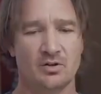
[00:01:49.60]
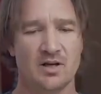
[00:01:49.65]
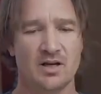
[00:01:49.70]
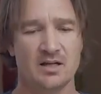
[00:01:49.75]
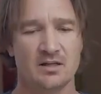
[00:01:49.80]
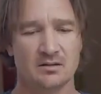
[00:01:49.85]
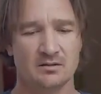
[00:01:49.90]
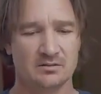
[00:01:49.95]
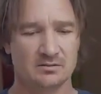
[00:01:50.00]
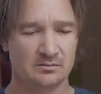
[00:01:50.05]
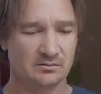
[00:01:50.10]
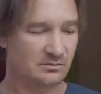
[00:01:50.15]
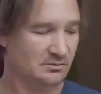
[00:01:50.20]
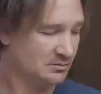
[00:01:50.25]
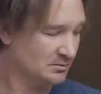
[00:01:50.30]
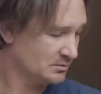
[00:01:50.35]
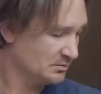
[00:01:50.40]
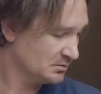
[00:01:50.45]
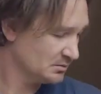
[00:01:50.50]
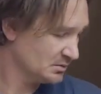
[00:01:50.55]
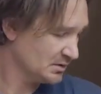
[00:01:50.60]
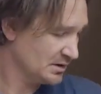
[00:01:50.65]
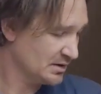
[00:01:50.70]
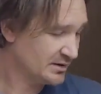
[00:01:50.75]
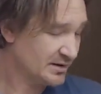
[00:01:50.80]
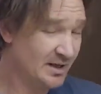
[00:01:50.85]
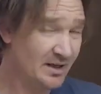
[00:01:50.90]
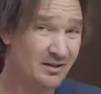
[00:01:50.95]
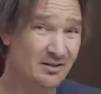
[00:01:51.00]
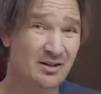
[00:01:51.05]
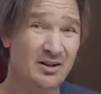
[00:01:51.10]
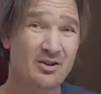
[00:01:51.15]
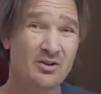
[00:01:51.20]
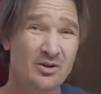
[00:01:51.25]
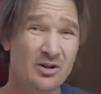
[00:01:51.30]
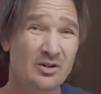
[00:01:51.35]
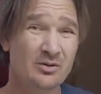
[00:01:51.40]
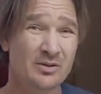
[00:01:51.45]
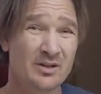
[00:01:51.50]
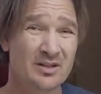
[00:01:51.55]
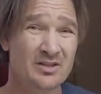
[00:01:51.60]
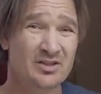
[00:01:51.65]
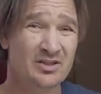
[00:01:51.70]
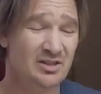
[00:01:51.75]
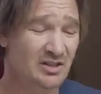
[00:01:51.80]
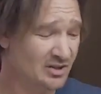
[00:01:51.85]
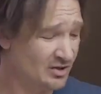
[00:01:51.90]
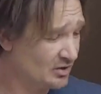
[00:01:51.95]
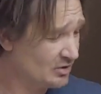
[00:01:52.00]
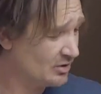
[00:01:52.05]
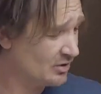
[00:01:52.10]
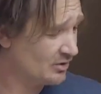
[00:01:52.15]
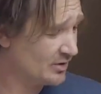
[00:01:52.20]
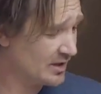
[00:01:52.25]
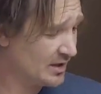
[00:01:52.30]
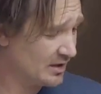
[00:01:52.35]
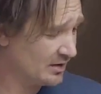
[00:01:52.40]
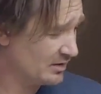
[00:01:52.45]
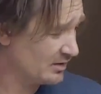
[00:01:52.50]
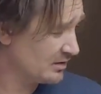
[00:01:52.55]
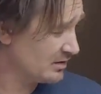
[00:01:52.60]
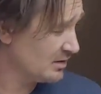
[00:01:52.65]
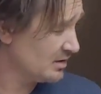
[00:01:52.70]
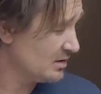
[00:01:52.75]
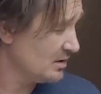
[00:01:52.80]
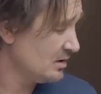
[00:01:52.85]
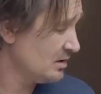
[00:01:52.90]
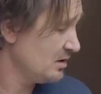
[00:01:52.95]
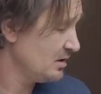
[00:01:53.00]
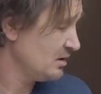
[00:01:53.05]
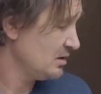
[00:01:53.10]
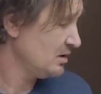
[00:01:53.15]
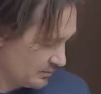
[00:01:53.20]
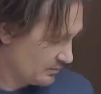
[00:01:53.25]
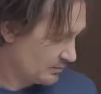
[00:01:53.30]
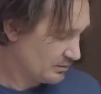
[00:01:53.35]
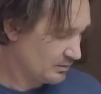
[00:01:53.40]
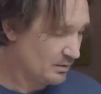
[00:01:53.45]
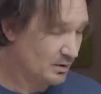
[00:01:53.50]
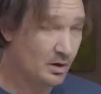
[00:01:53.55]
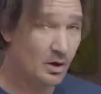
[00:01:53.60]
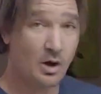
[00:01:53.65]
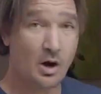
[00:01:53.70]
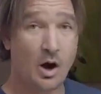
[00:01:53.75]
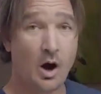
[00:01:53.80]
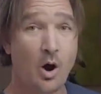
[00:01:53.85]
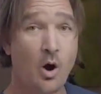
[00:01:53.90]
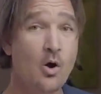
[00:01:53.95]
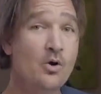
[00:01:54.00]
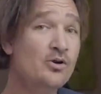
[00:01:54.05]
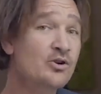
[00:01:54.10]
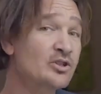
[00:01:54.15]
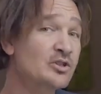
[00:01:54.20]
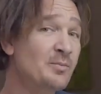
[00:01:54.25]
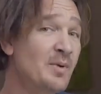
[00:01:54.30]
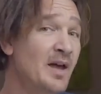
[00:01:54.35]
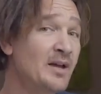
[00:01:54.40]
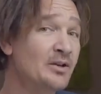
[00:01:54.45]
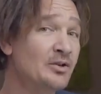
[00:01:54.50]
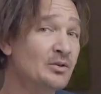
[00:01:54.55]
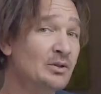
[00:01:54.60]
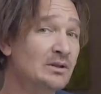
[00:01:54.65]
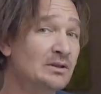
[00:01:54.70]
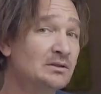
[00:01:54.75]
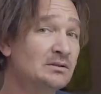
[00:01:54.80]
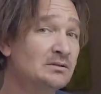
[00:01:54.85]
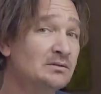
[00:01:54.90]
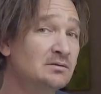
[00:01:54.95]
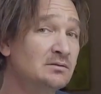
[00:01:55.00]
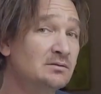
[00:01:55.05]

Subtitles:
Great. Because I don't own a wrench and you don't either. Owner's manual.